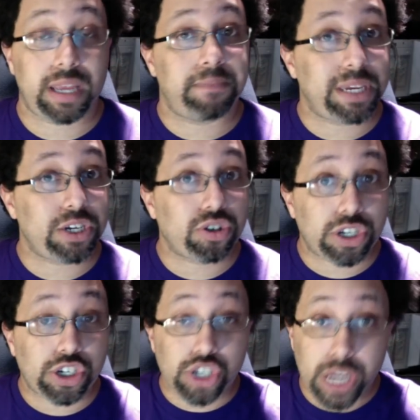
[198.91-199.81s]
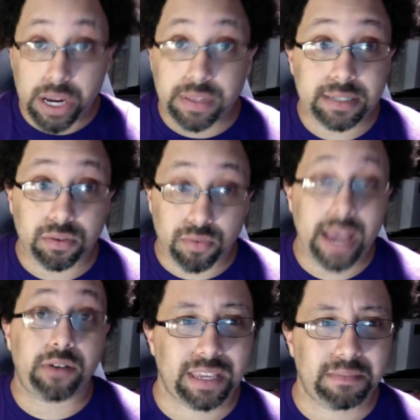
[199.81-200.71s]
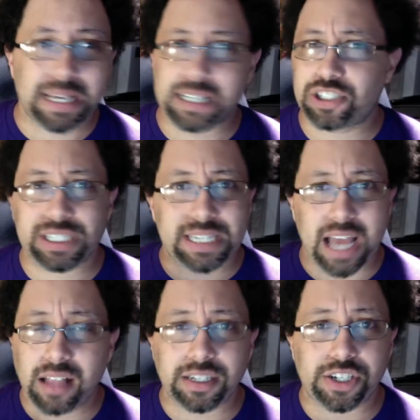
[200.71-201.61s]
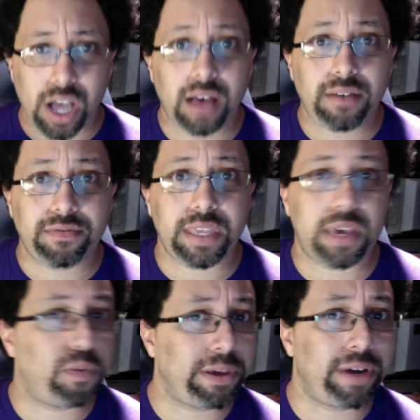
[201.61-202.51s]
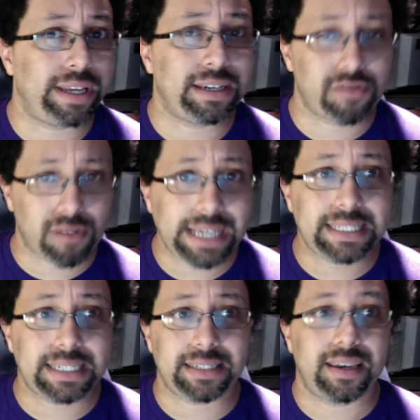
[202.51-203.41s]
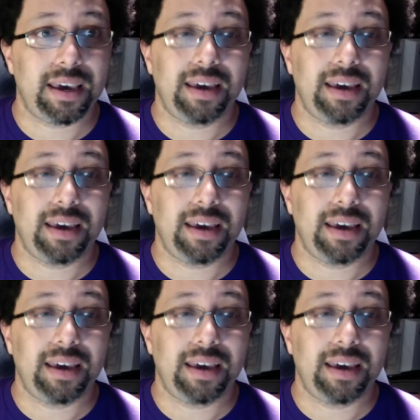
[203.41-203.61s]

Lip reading: and be sure to share this around, because just knowledge of the opioid crisis,